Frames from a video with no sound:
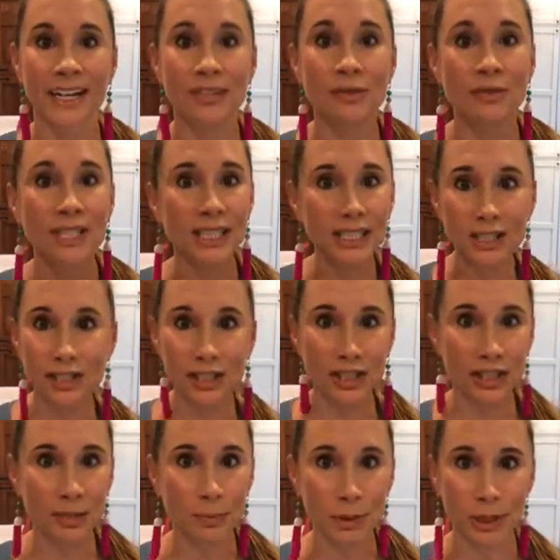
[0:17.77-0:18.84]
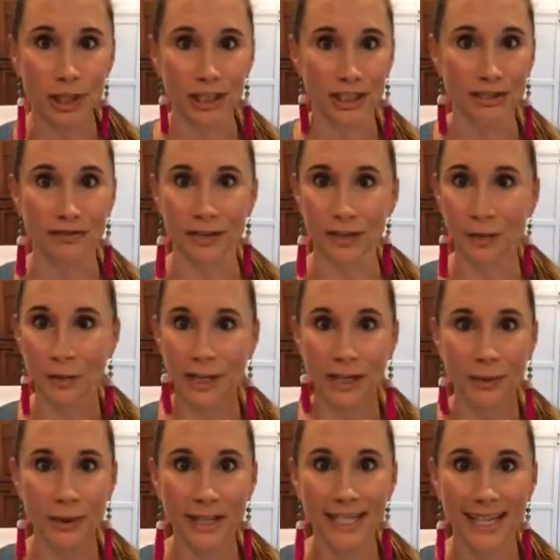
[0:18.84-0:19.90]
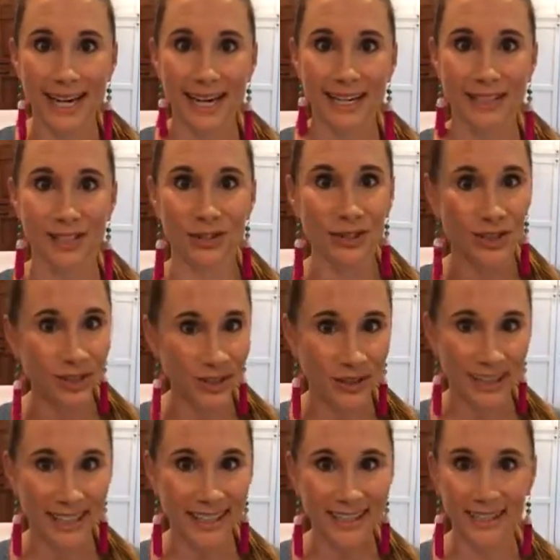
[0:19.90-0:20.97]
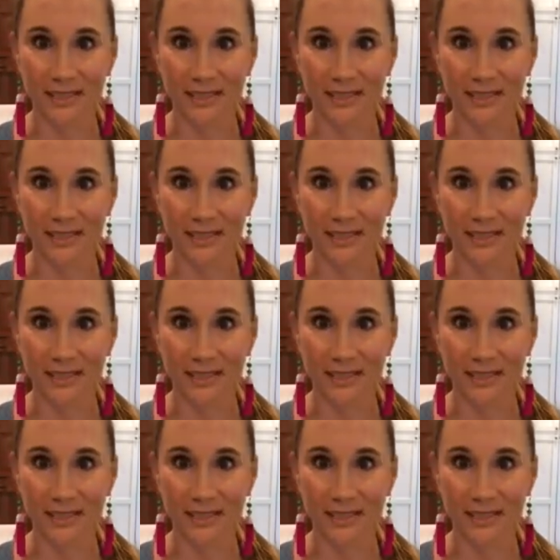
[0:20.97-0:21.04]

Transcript: So this is just a push for 21 days. You can do it.